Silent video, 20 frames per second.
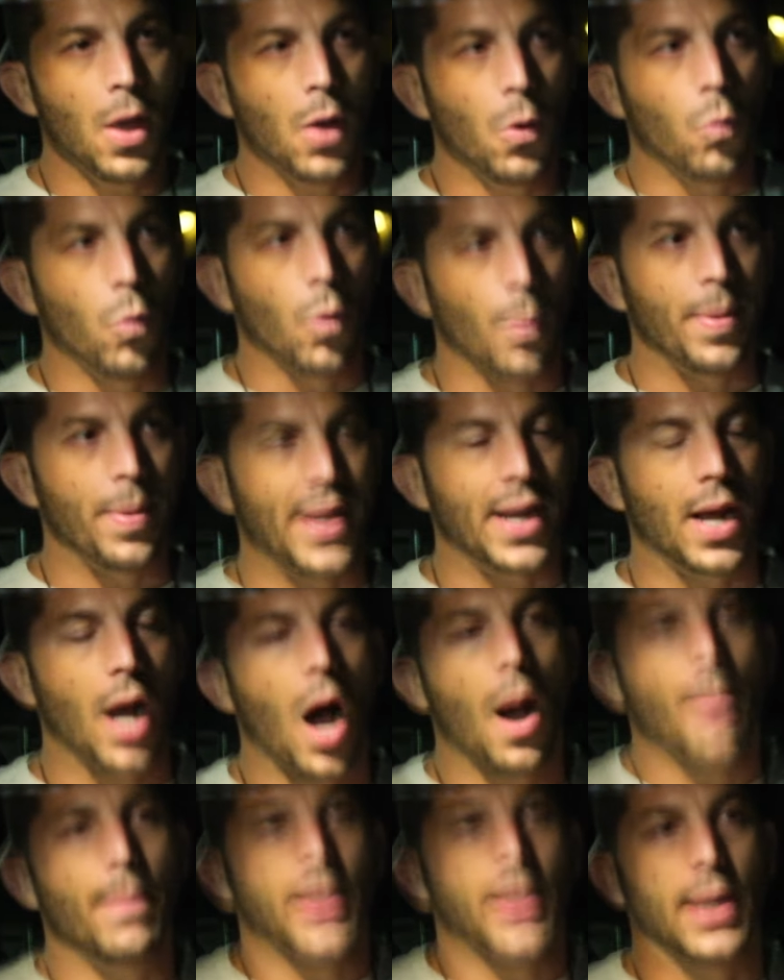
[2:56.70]
we're
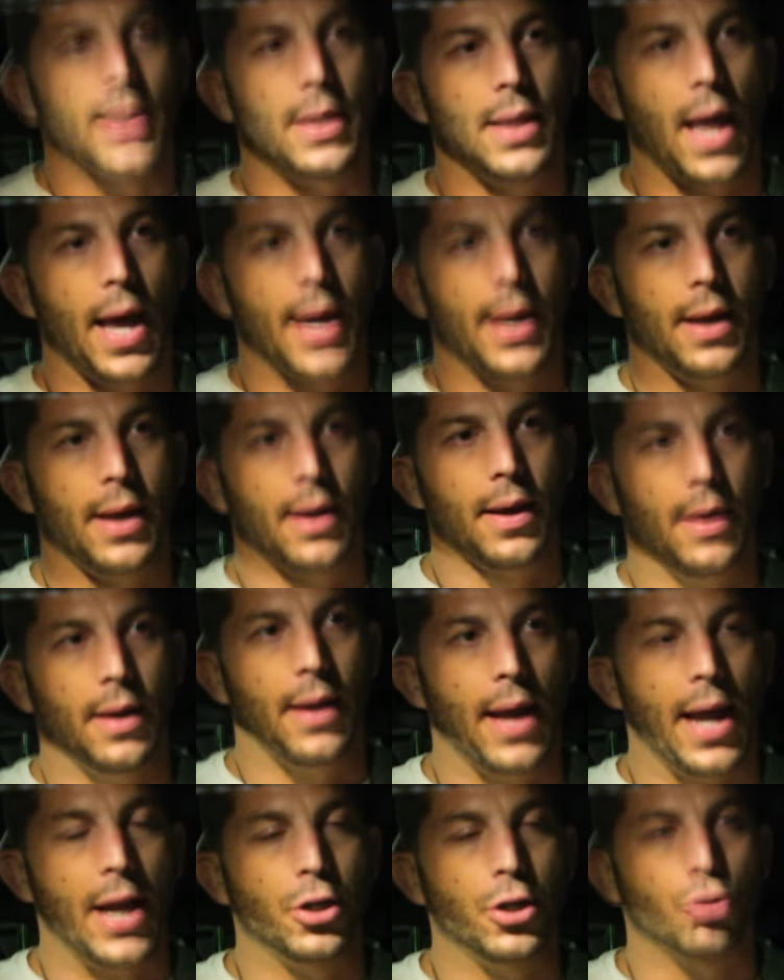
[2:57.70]
becoming like
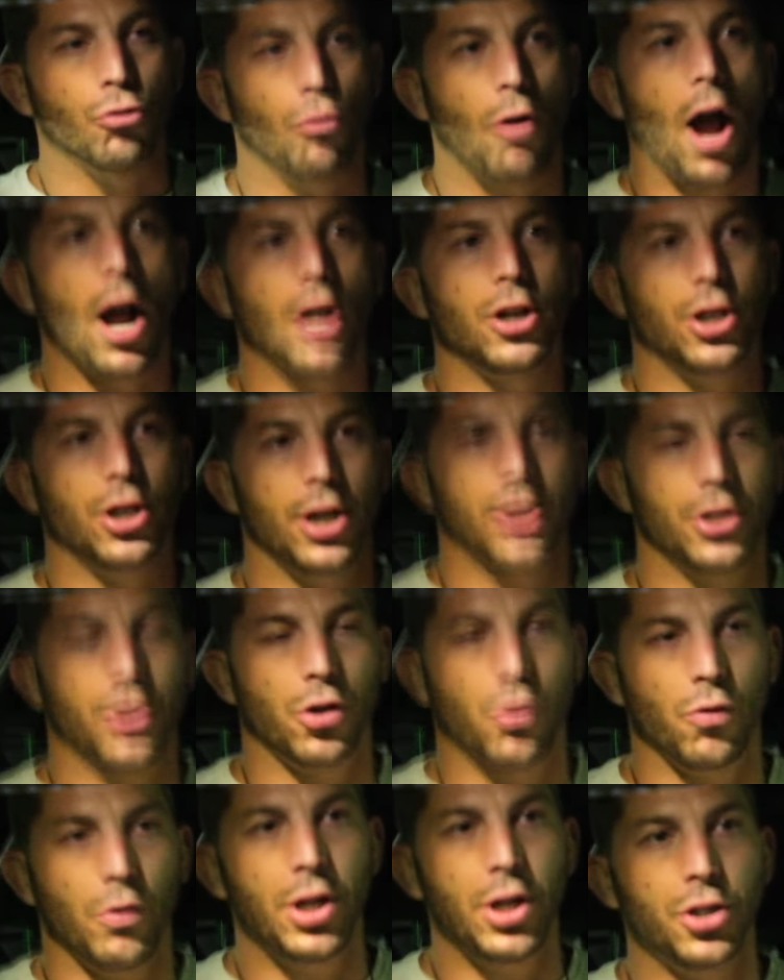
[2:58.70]
androgynous
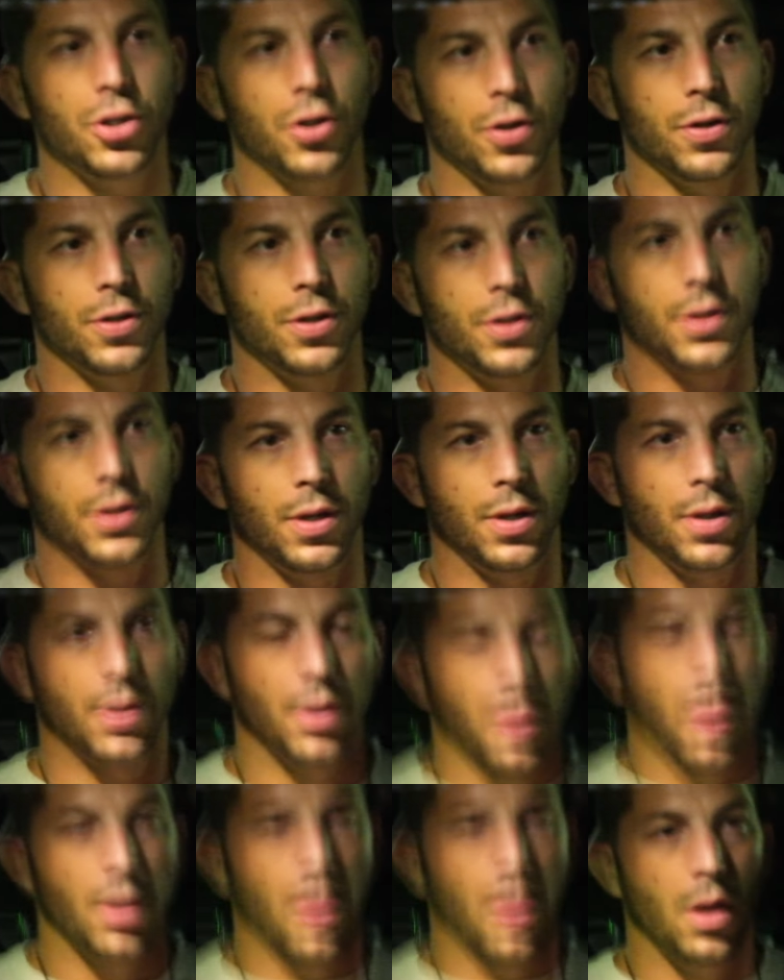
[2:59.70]
creatures.
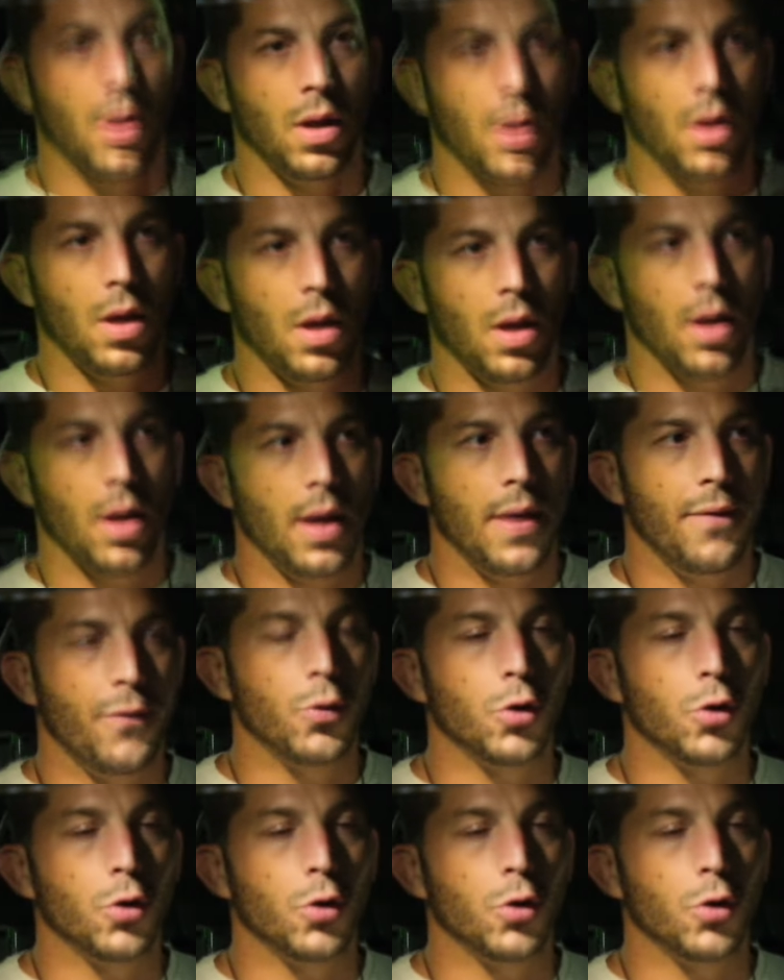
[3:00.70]
If you